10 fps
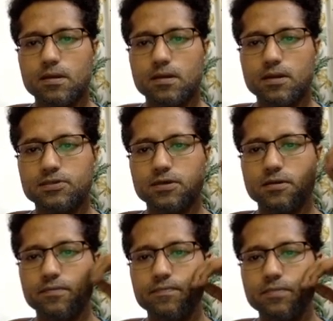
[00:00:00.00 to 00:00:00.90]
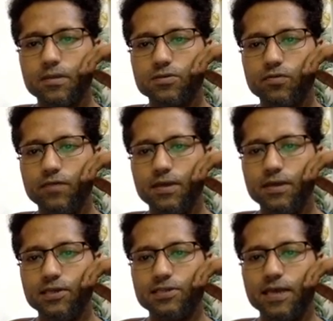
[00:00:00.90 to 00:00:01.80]
Let's say. So
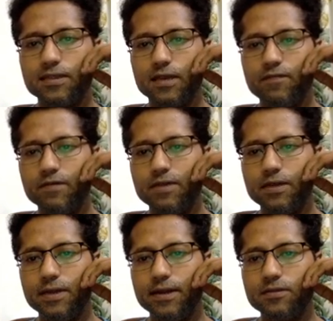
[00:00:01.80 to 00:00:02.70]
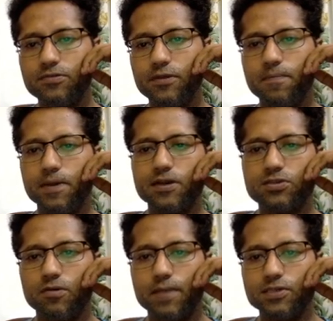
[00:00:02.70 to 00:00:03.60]
it is saying that we will need 3 pairs
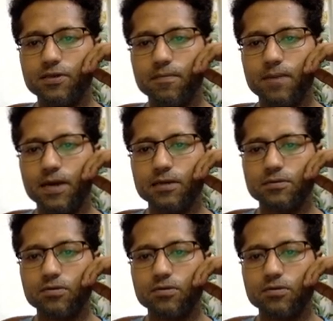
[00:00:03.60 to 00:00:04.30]
of matching parts.